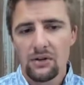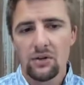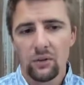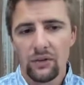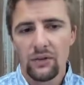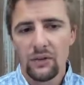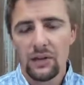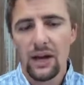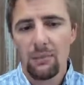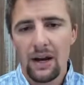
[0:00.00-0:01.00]
you'll seal
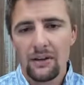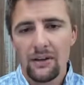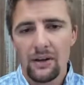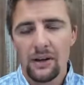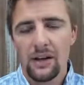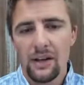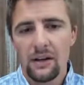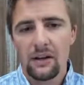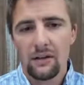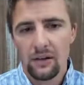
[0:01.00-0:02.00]
that bacteria
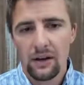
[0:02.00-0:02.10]
in